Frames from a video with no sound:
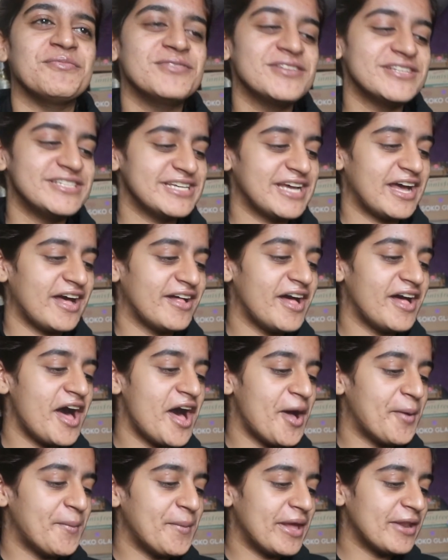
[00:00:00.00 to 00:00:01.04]
bloody hell.
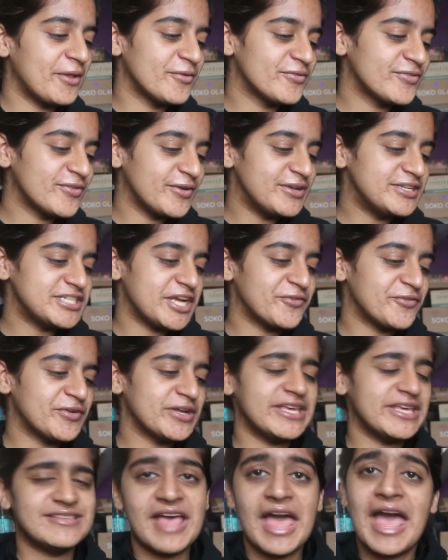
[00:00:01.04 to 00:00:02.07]
And also in general,
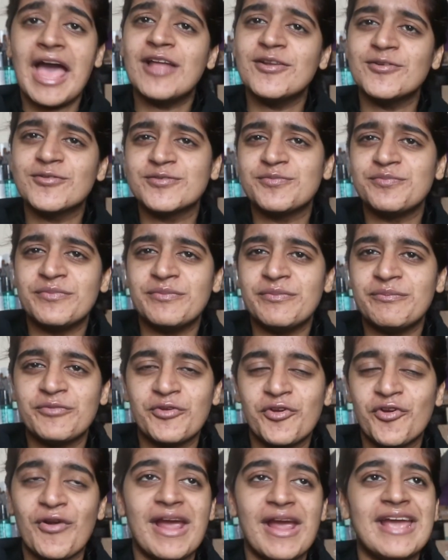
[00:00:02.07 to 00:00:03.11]
his hair looks
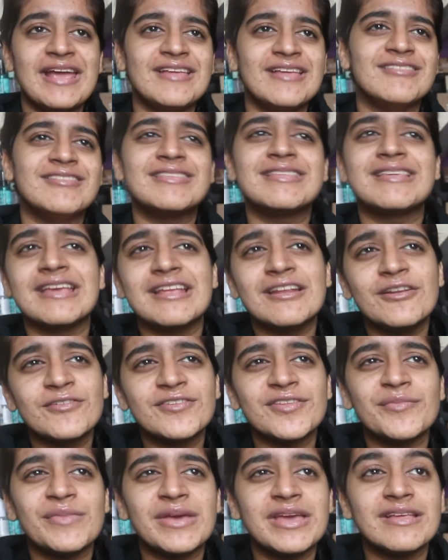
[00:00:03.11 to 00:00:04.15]
grey, his skin looks
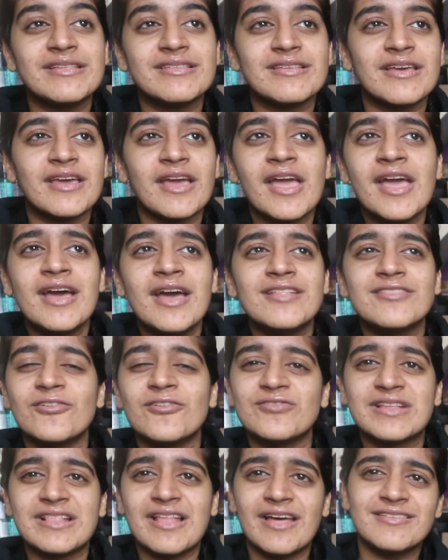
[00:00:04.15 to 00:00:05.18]
amazing.
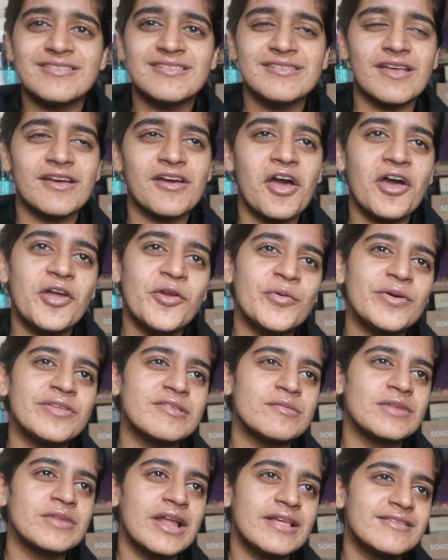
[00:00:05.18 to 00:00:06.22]
Those glasses, I kind of want
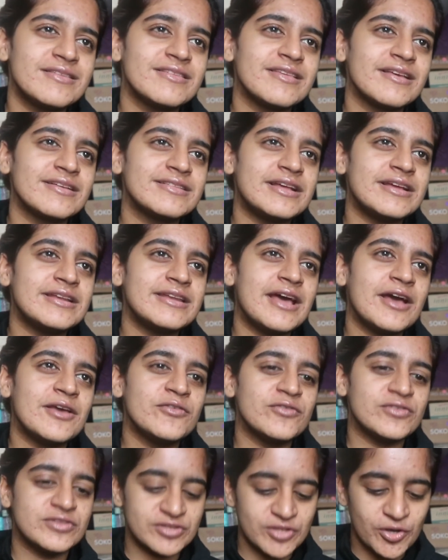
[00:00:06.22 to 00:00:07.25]
some glasses like that now,
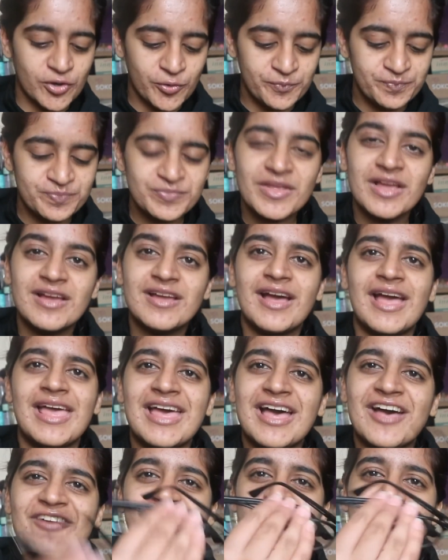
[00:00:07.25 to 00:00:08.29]
even though I
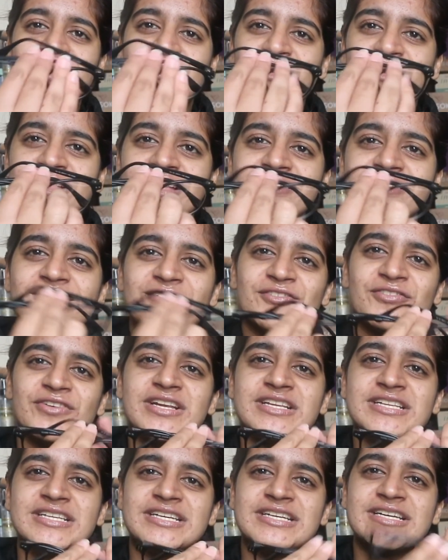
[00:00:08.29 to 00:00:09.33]
have my own glasses
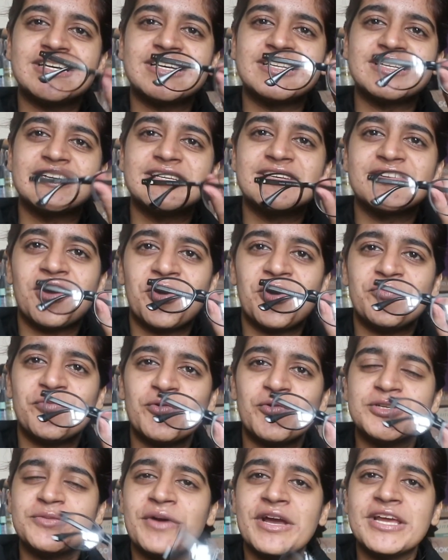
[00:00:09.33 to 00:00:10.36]
already and I can't
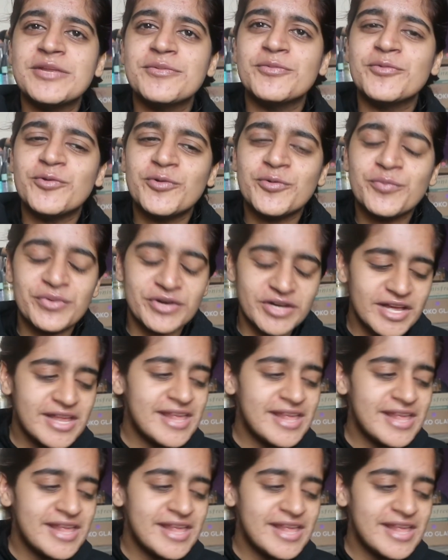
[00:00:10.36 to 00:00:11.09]
afford to buy anymore, but